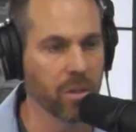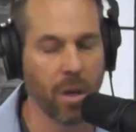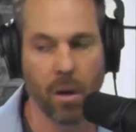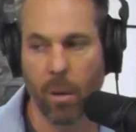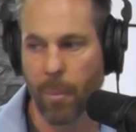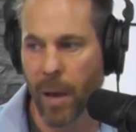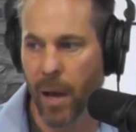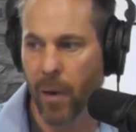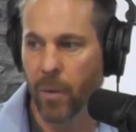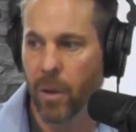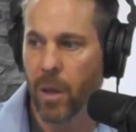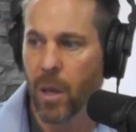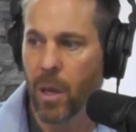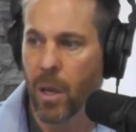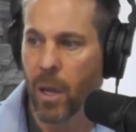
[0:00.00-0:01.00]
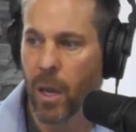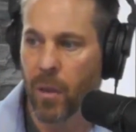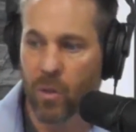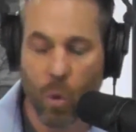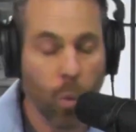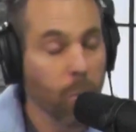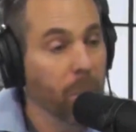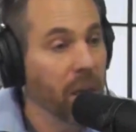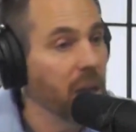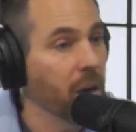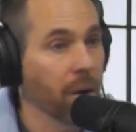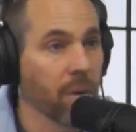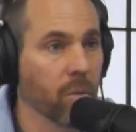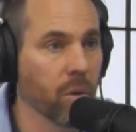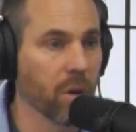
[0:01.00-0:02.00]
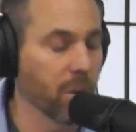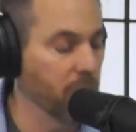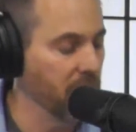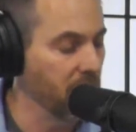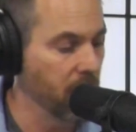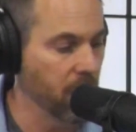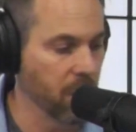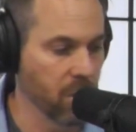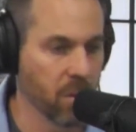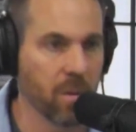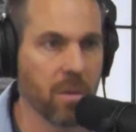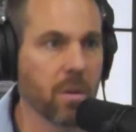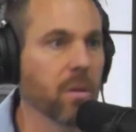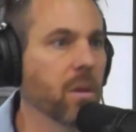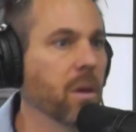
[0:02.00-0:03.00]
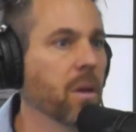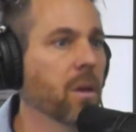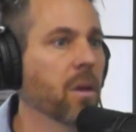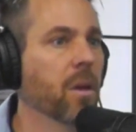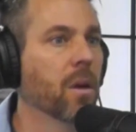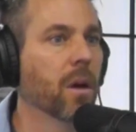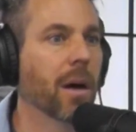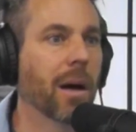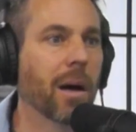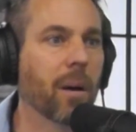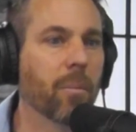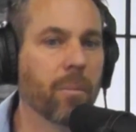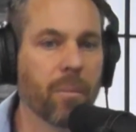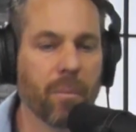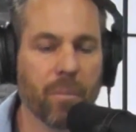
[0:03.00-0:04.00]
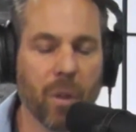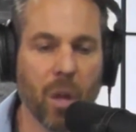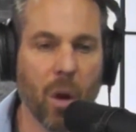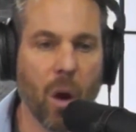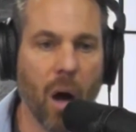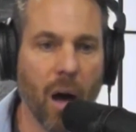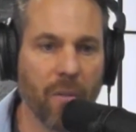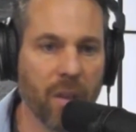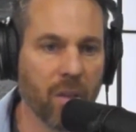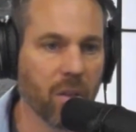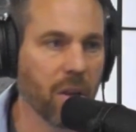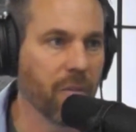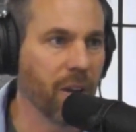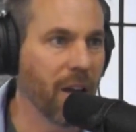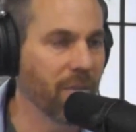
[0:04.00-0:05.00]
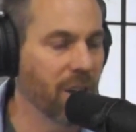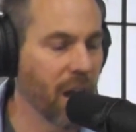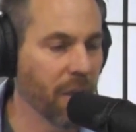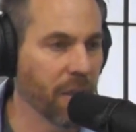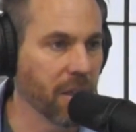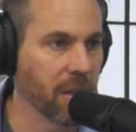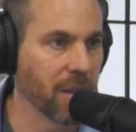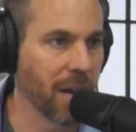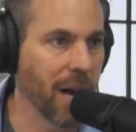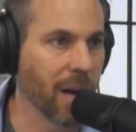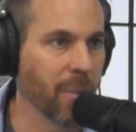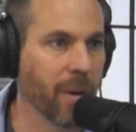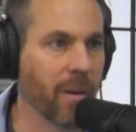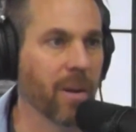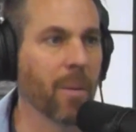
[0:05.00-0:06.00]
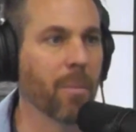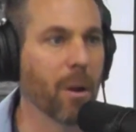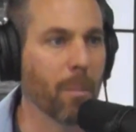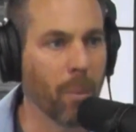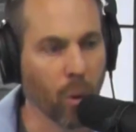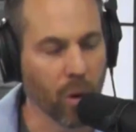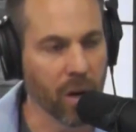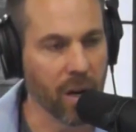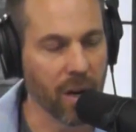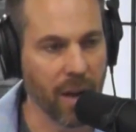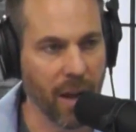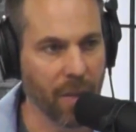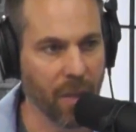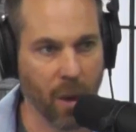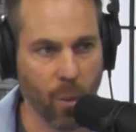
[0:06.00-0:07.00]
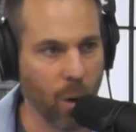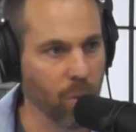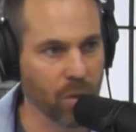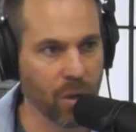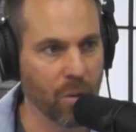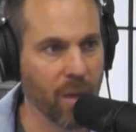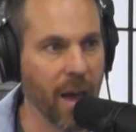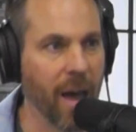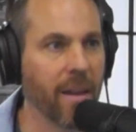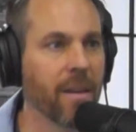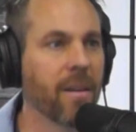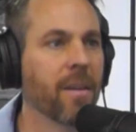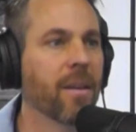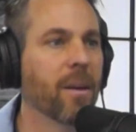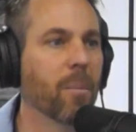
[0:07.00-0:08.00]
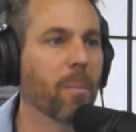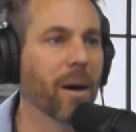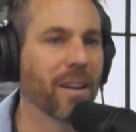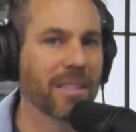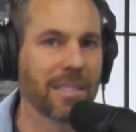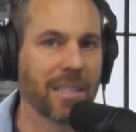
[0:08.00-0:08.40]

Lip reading: all about. And so we'll be here. We're going to be here consistently. Obviously, if I have nothing to talk about and I'm going to bore you to death, I won't do that. But